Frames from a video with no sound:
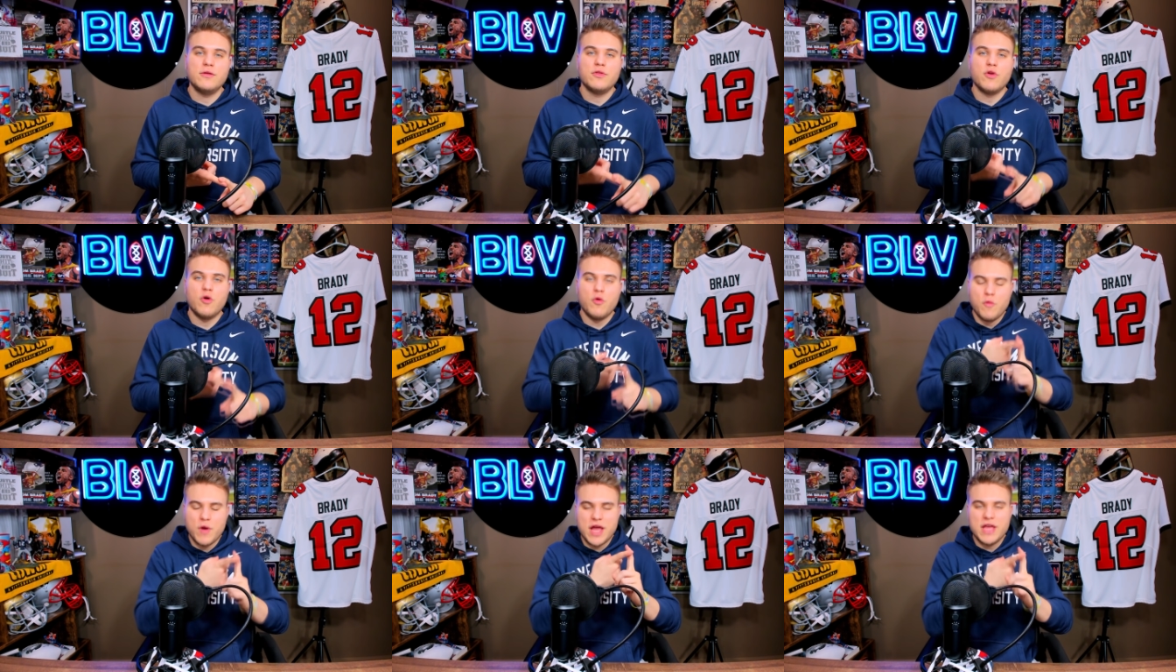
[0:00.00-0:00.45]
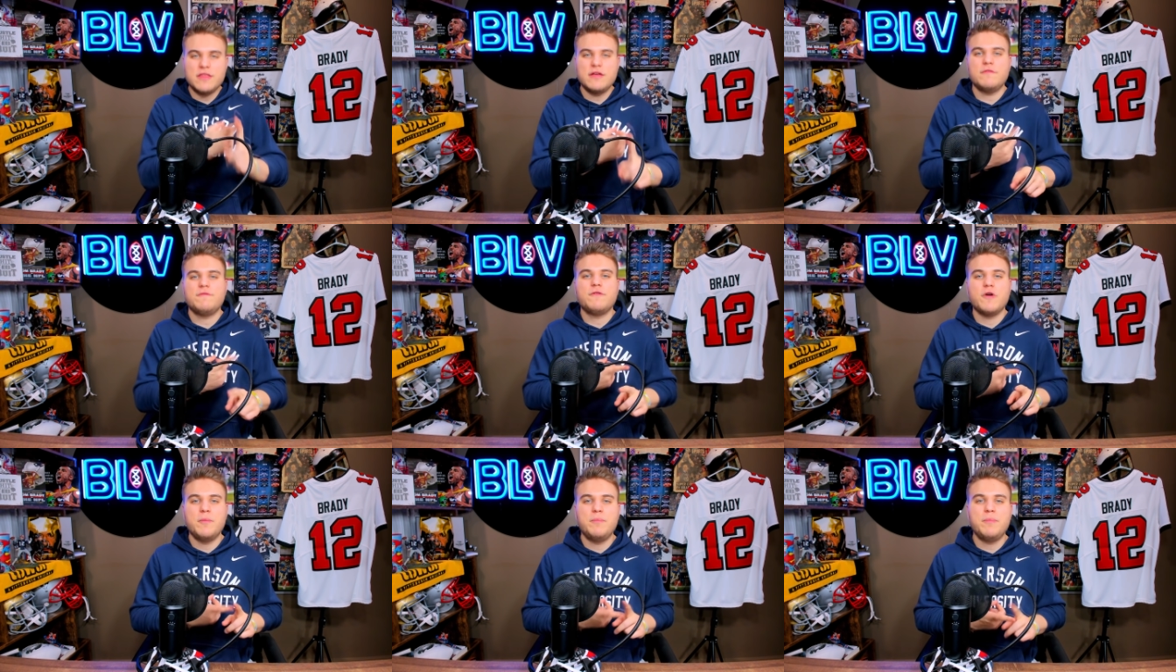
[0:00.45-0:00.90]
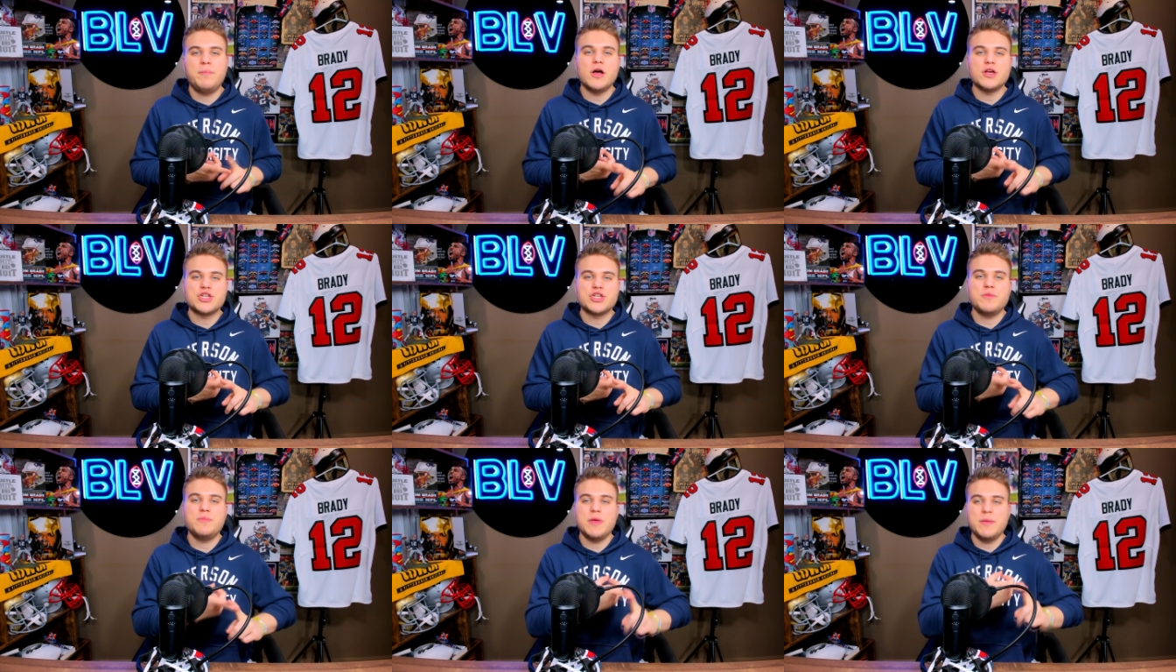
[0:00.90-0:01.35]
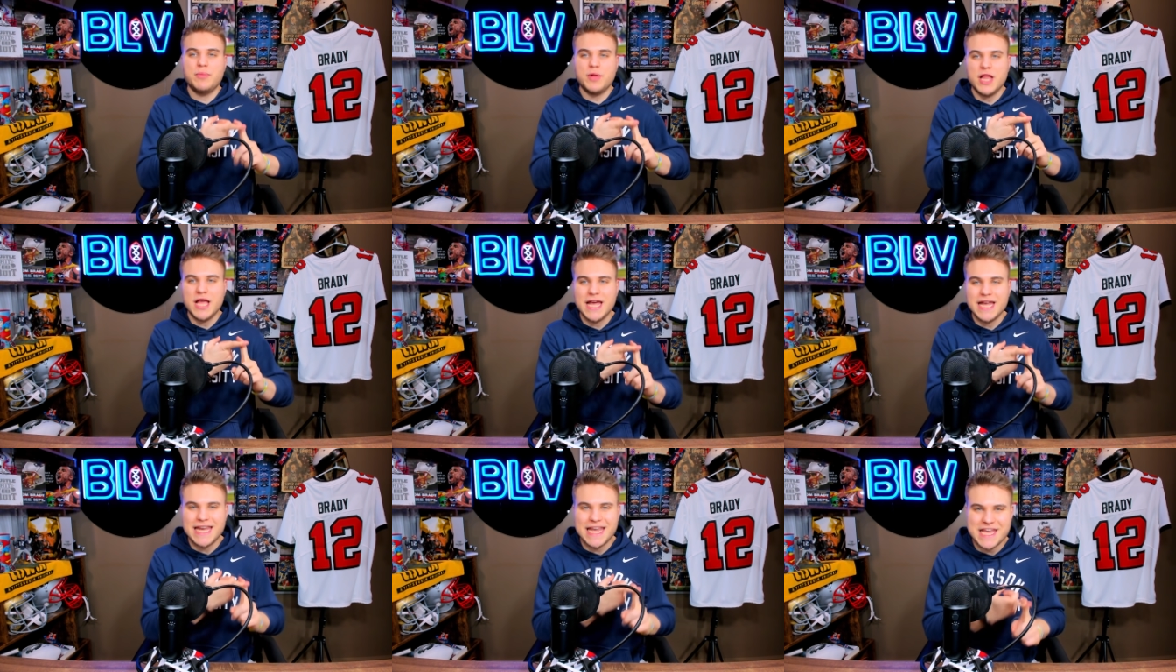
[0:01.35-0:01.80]
The way that football should be
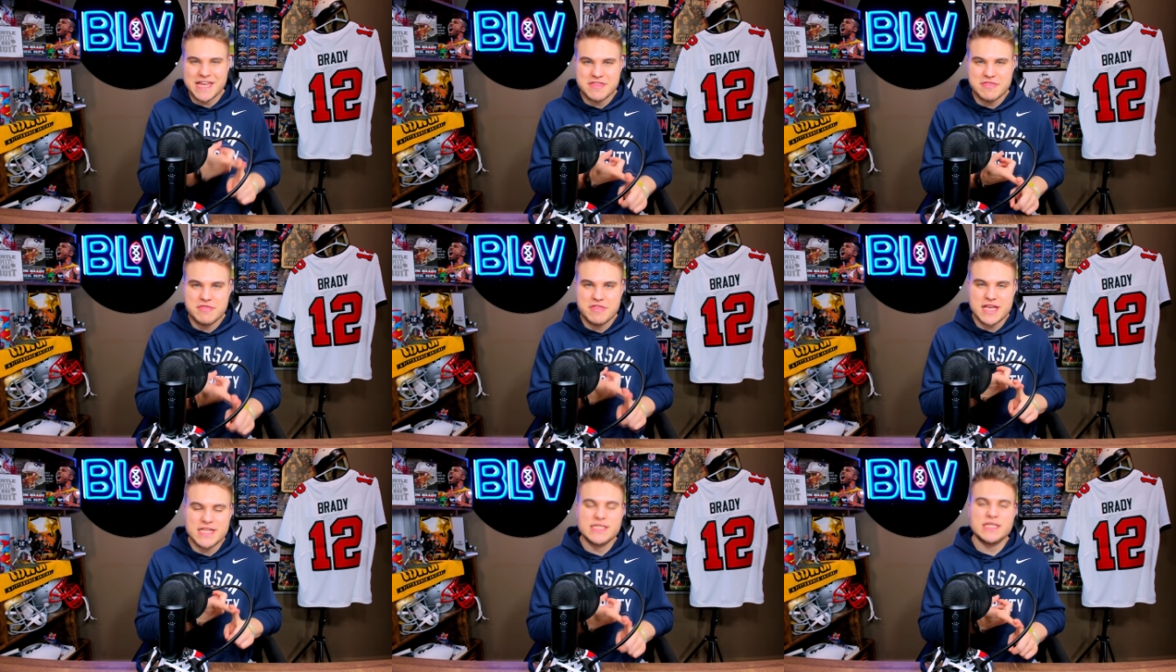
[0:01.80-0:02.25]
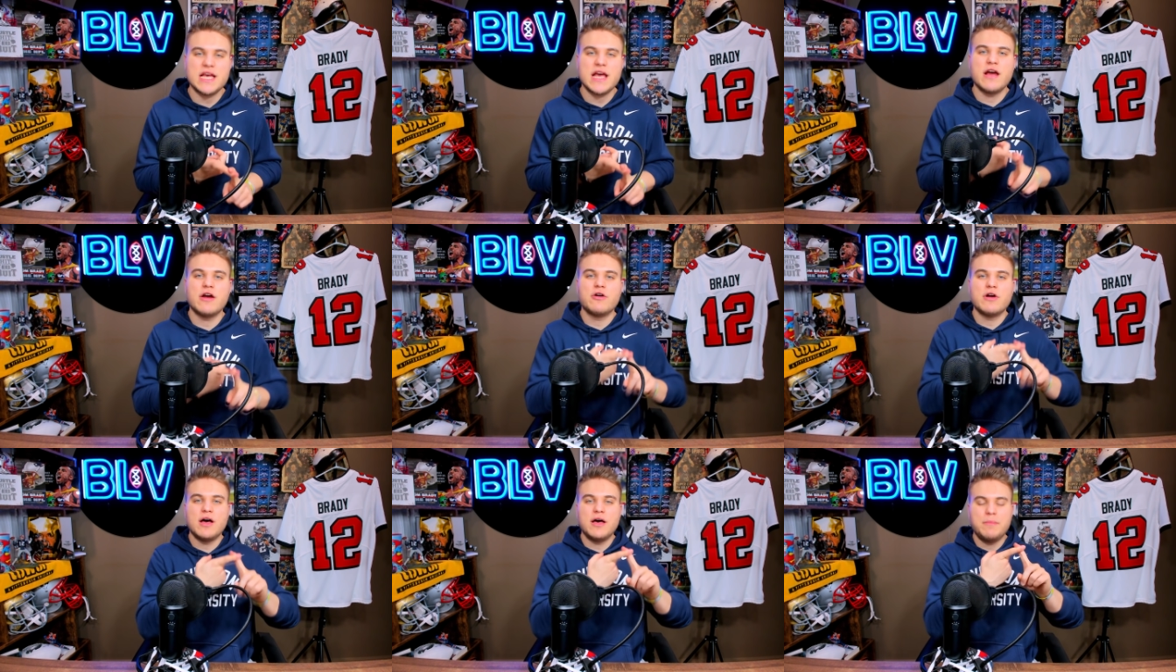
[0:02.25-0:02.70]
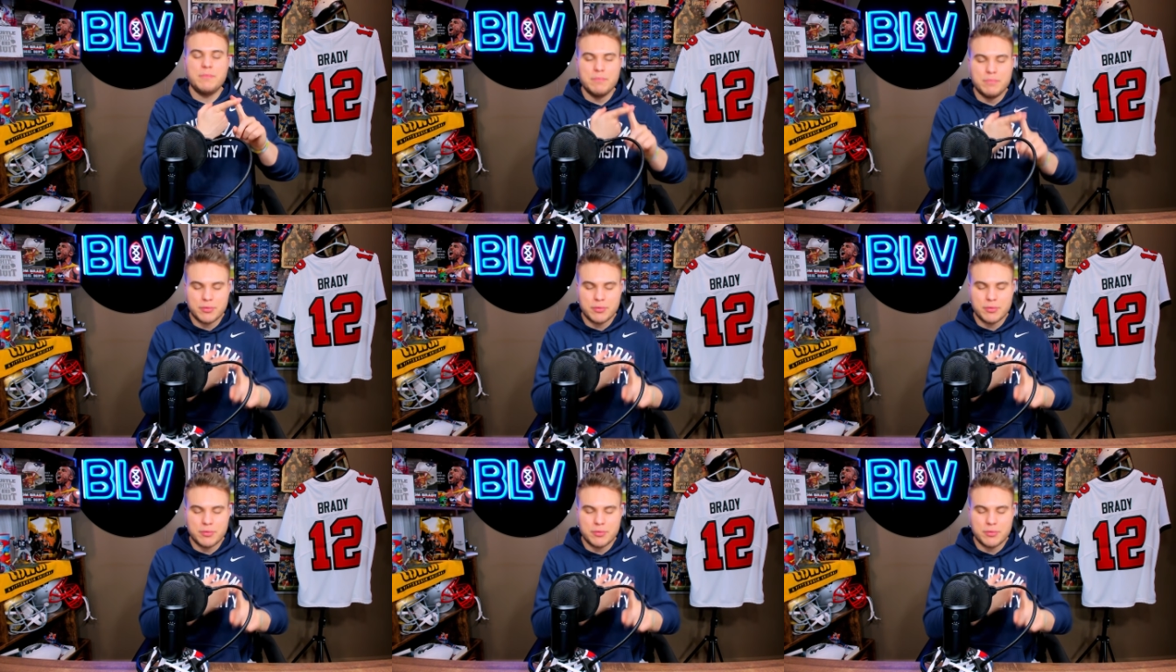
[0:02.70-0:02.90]
played in this era,